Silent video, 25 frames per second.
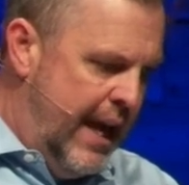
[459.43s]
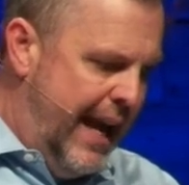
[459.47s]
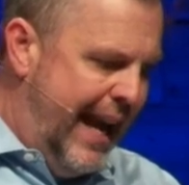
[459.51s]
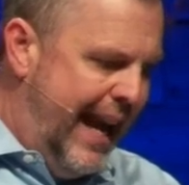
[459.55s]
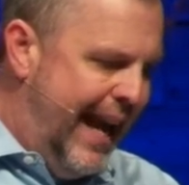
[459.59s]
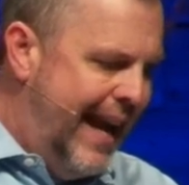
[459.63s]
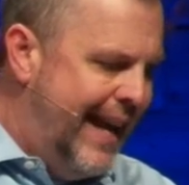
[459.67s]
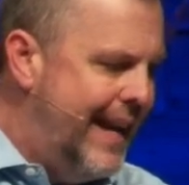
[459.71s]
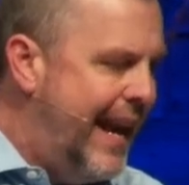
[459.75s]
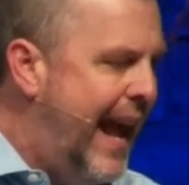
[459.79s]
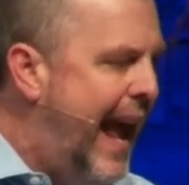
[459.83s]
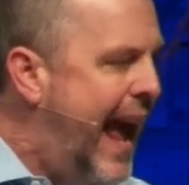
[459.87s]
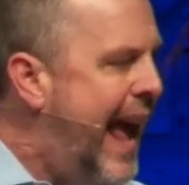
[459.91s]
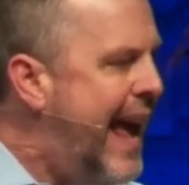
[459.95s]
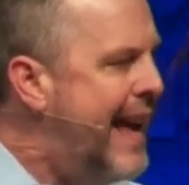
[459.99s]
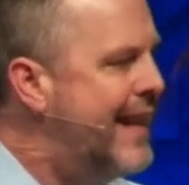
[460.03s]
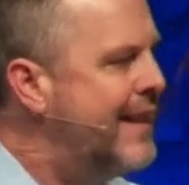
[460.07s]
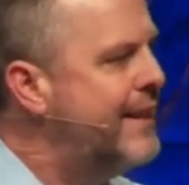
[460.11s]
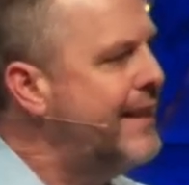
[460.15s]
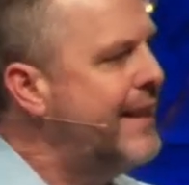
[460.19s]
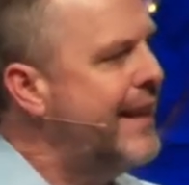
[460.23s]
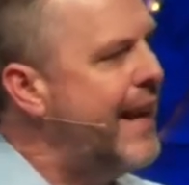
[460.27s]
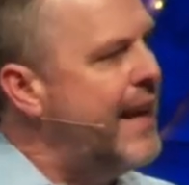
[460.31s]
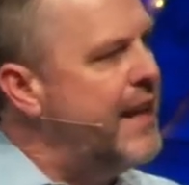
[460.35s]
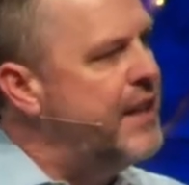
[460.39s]
and
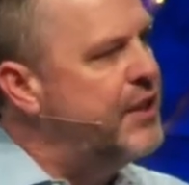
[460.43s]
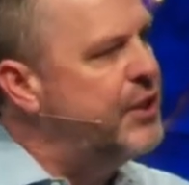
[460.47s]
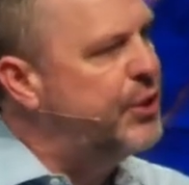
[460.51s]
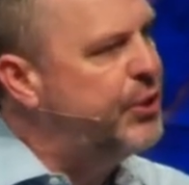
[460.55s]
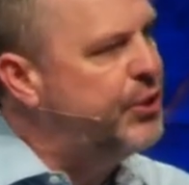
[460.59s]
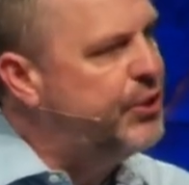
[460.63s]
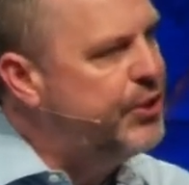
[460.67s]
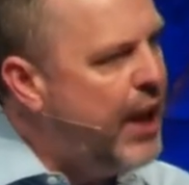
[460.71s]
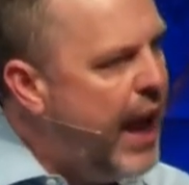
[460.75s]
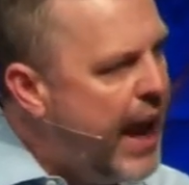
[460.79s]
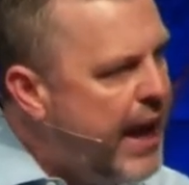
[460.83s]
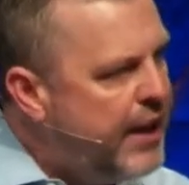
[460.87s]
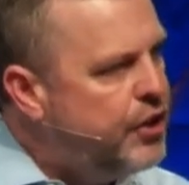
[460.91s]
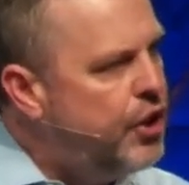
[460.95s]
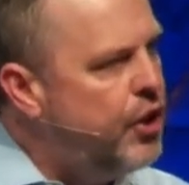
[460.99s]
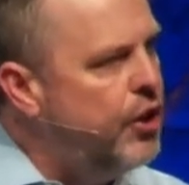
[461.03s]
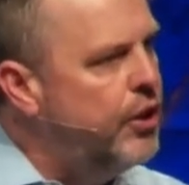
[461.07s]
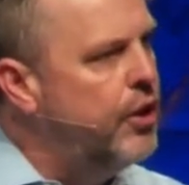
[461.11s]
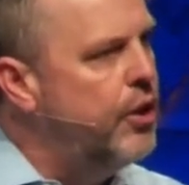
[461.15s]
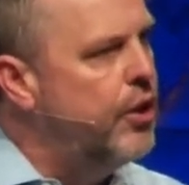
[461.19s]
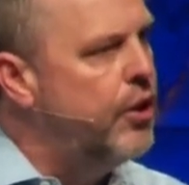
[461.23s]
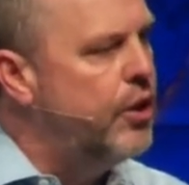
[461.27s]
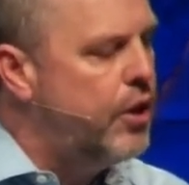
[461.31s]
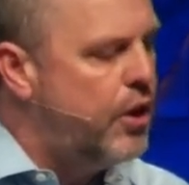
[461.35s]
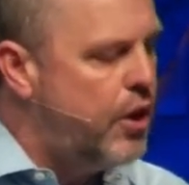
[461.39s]
ask a
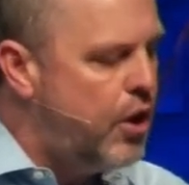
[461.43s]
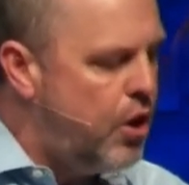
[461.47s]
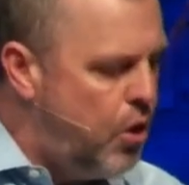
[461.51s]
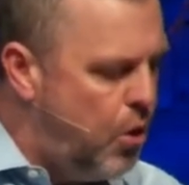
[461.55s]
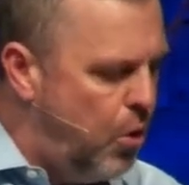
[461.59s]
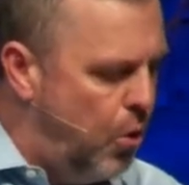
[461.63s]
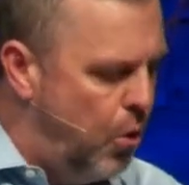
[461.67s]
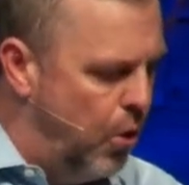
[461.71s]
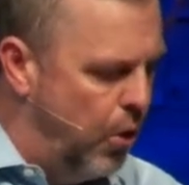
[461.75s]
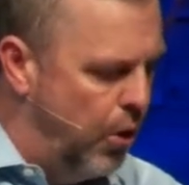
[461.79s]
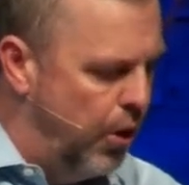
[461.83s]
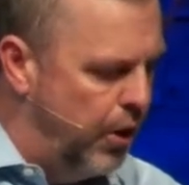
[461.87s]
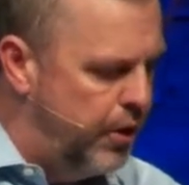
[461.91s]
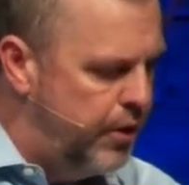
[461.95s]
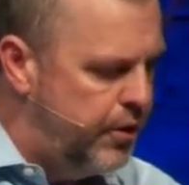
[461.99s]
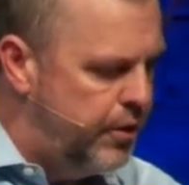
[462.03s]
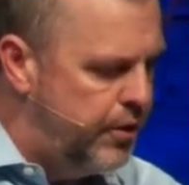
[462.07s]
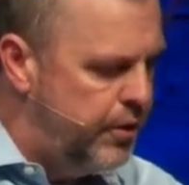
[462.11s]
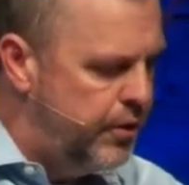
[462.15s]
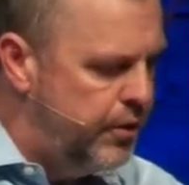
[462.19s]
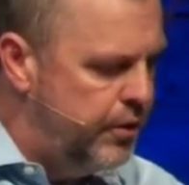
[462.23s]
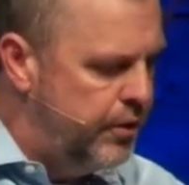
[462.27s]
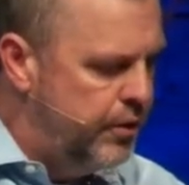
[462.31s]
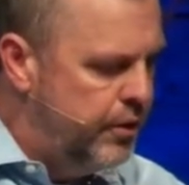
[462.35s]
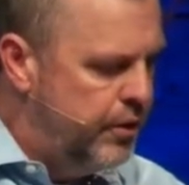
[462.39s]
secular court
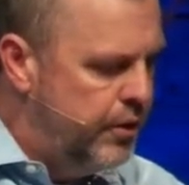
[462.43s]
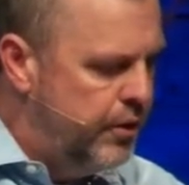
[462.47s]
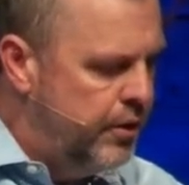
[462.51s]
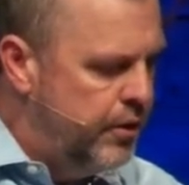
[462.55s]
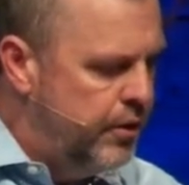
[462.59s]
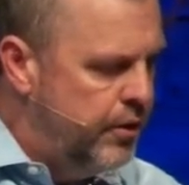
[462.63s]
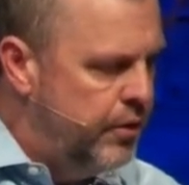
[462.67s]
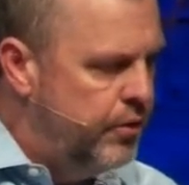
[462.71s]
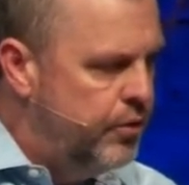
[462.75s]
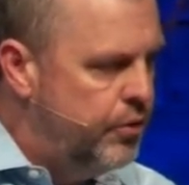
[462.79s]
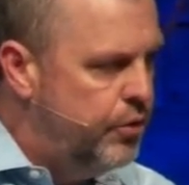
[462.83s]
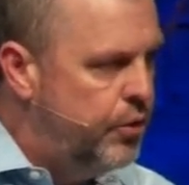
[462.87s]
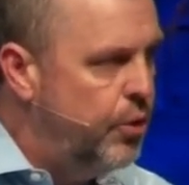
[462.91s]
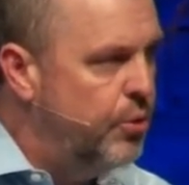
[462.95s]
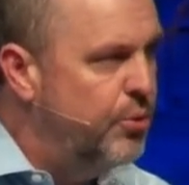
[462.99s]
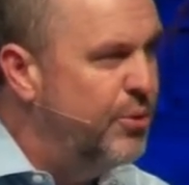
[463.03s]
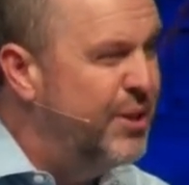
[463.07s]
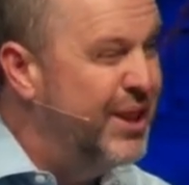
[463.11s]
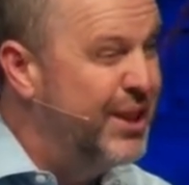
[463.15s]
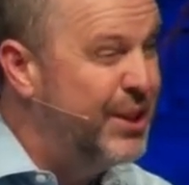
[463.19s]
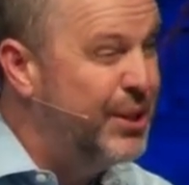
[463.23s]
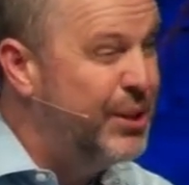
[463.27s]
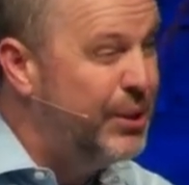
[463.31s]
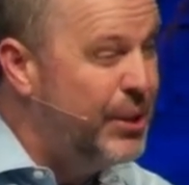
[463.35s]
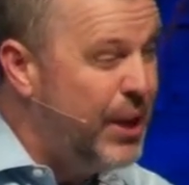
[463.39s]
to
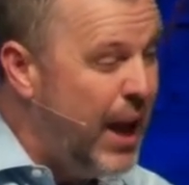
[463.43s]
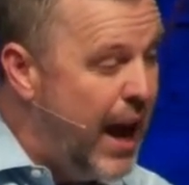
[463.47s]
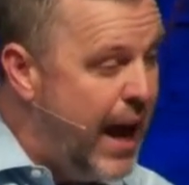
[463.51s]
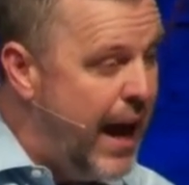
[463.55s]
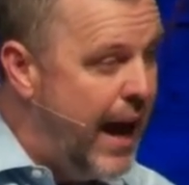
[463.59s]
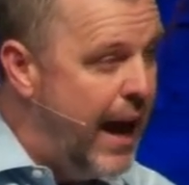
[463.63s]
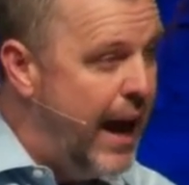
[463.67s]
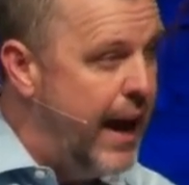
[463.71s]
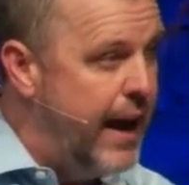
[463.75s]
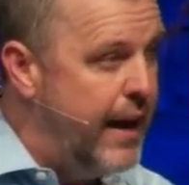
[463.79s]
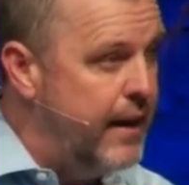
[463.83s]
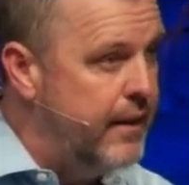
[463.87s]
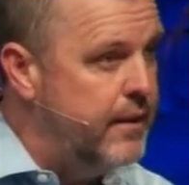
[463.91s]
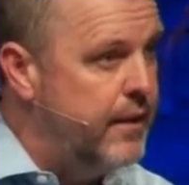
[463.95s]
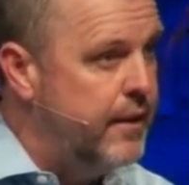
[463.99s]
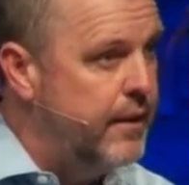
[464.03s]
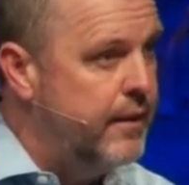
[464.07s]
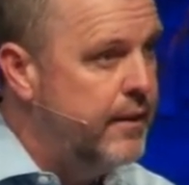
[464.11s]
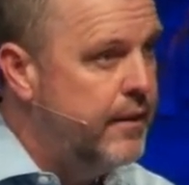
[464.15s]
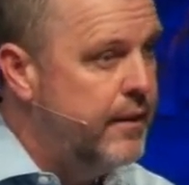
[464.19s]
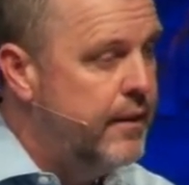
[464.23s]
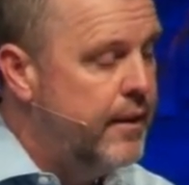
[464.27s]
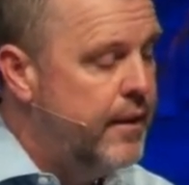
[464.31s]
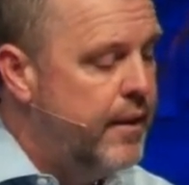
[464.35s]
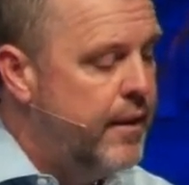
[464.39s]
decide
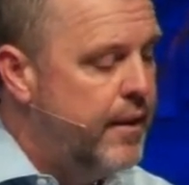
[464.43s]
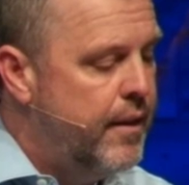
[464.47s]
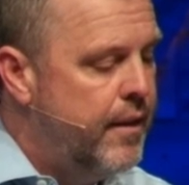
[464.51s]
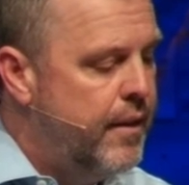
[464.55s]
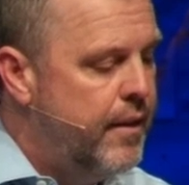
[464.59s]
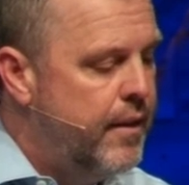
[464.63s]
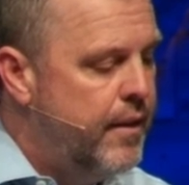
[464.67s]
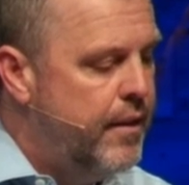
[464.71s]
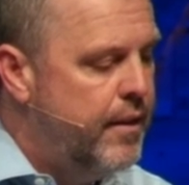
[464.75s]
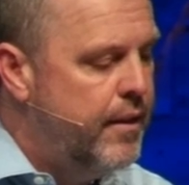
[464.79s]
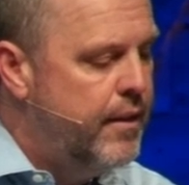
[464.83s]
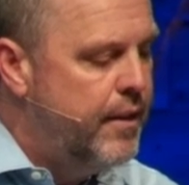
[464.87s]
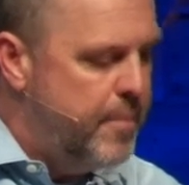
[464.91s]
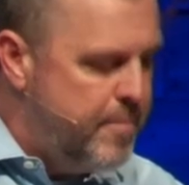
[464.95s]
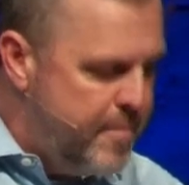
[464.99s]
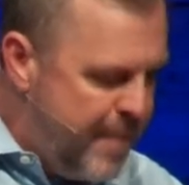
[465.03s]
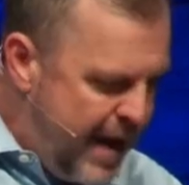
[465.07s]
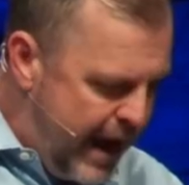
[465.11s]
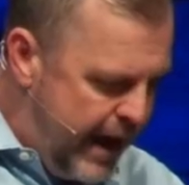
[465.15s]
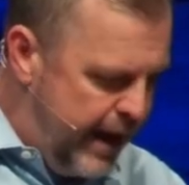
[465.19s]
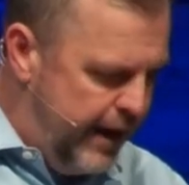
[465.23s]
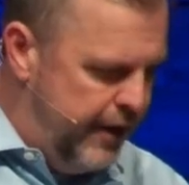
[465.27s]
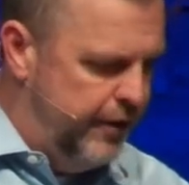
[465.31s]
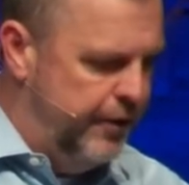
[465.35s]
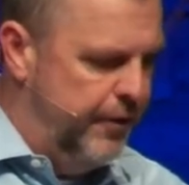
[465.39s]
the
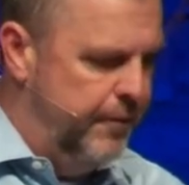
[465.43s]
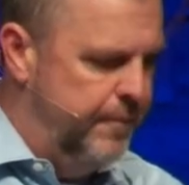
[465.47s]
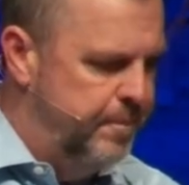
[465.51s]
matter